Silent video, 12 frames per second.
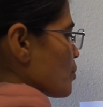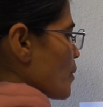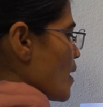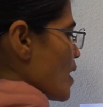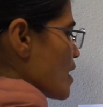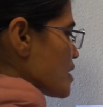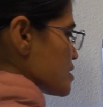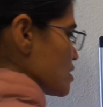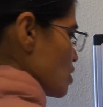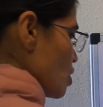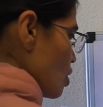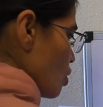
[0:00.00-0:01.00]
part,
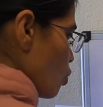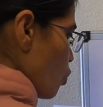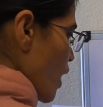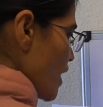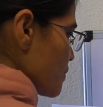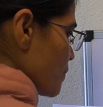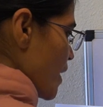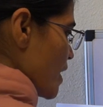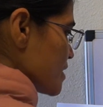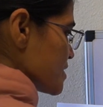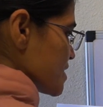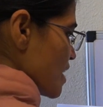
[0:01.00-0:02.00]
wide
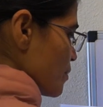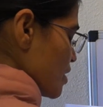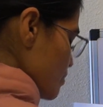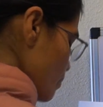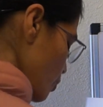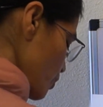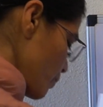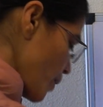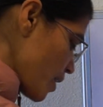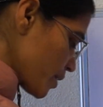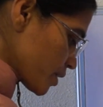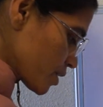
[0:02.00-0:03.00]
part, same in both
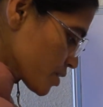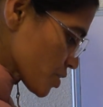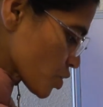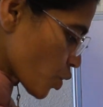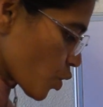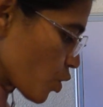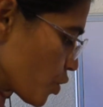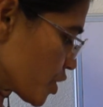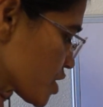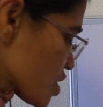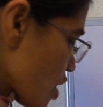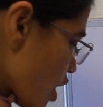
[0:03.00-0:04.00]
parts. So
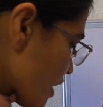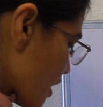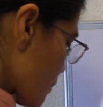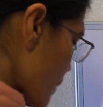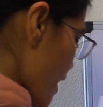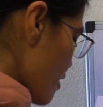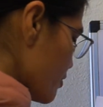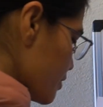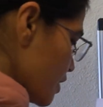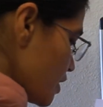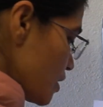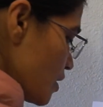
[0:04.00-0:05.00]
it's talking about
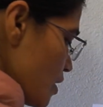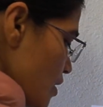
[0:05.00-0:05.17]
the